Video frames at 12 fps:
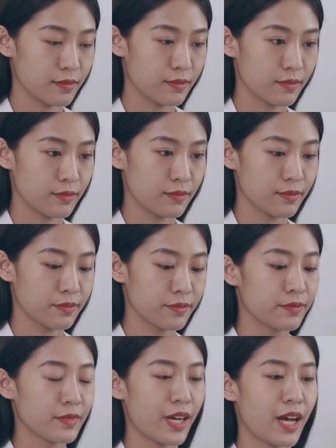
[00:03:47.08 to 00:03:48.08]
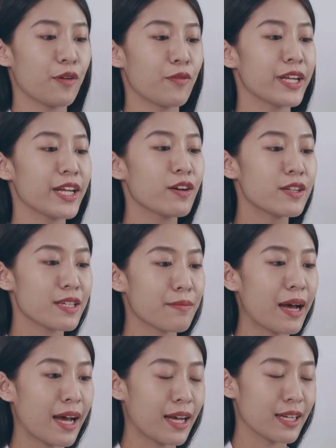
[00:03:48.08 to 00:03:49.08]
The second AI video creator on
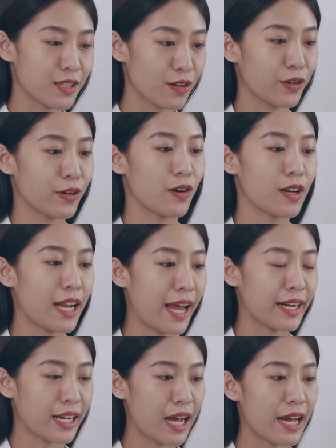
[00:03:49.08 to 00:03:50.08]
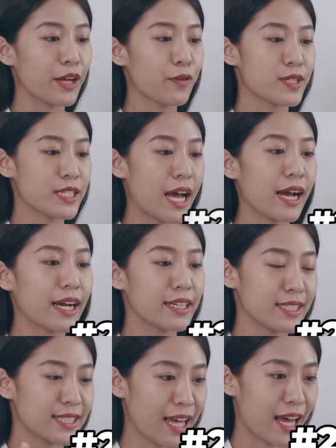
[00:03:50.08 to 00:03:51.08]
the list is number 2,
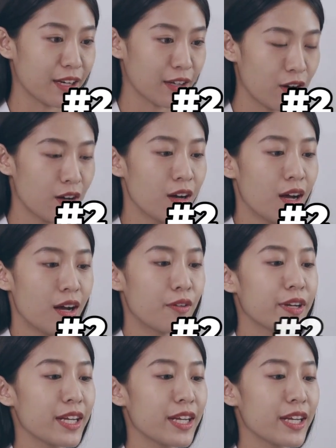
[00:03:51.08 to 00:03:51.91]
ChatGPT.